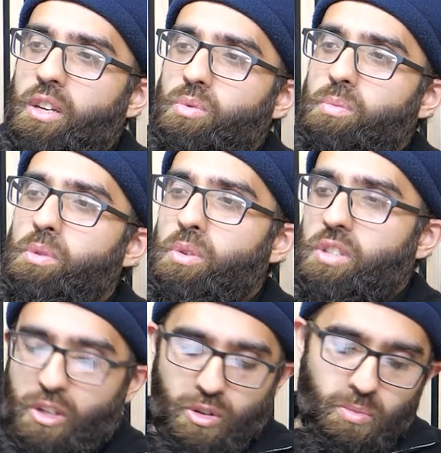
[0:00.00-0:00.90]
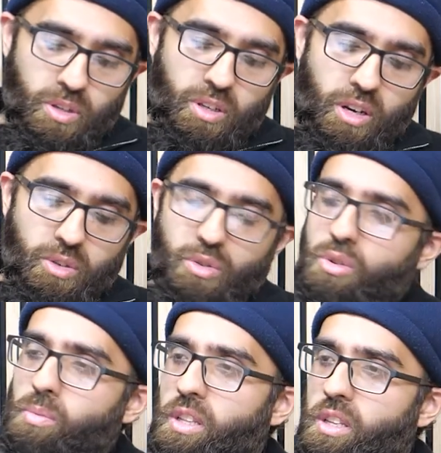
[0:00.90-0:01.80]
So when people say to me, are you
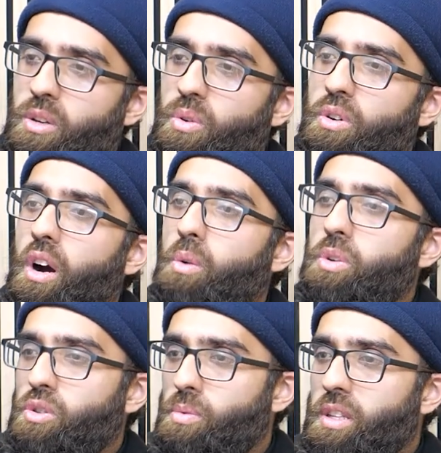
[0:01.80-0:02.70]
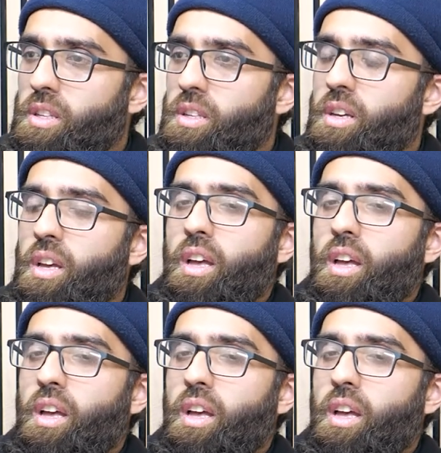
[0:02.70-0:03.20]
Deobandi or are we Deobandi?